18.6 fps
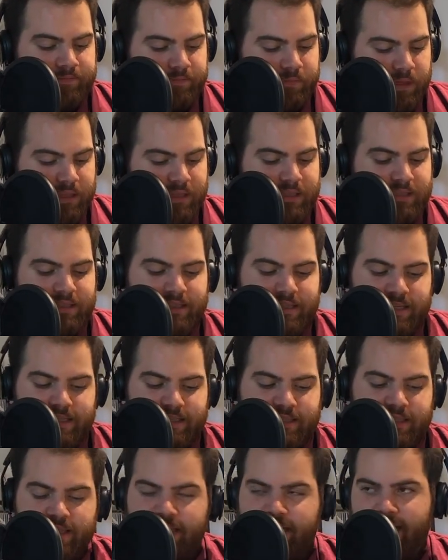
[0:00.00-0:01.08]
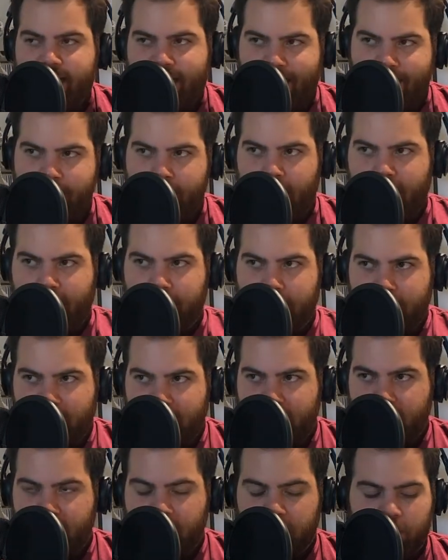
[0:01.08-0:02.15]
But this is the
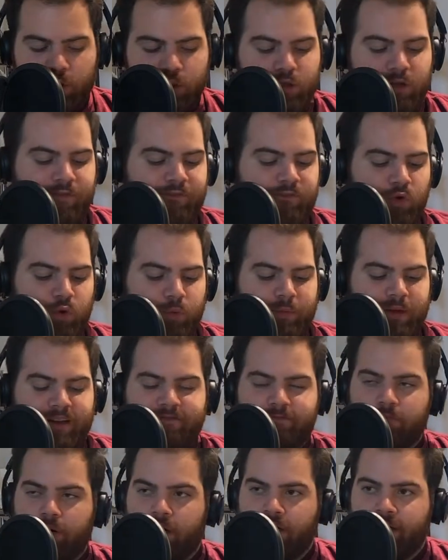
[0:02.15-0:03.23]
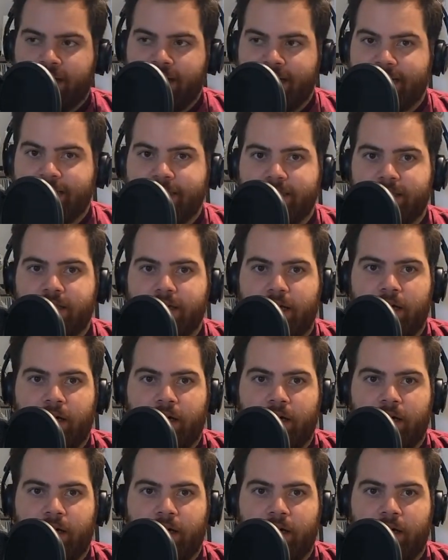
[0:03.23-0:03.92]
MIP, the most informative podcast.